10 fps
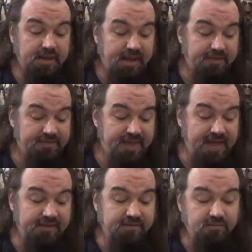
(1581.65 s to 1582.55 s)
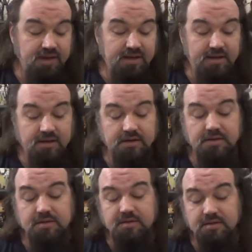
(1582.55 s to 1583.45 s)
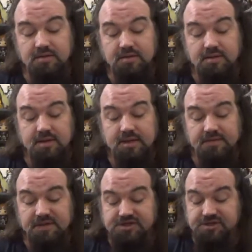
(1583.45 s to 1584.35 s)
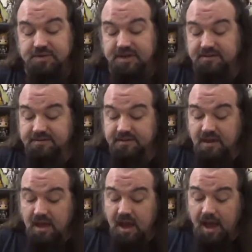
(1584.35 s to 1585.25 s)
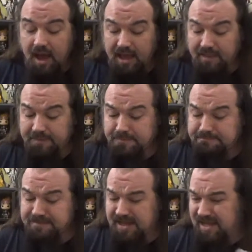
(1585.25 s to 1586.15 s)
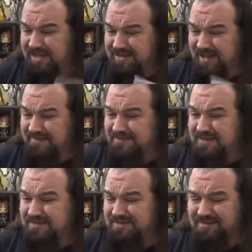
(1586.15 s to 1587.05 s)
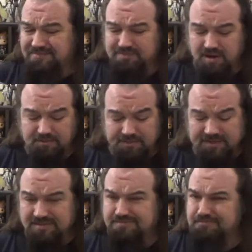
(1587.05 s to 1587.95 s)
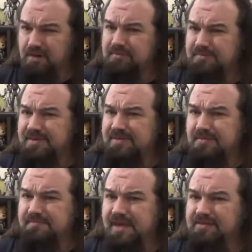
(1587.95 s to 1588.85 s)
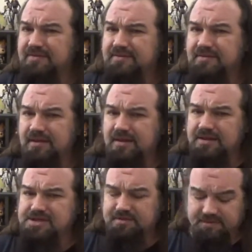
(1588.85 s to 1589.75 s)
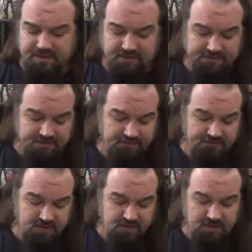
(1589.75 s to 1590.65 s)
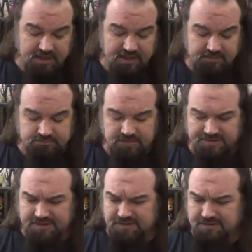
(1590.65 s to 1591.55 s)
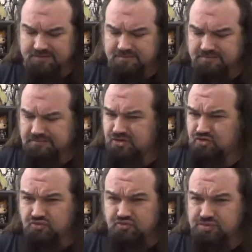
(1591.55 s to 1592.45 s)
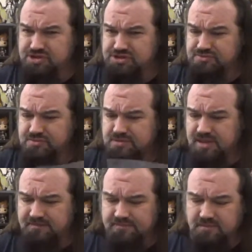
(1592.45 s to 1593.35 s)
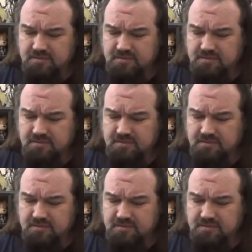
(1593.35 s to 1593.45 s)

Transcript: And that is where the issue ends. I think this has probably been the best issue in the series so far. I think there's two issues left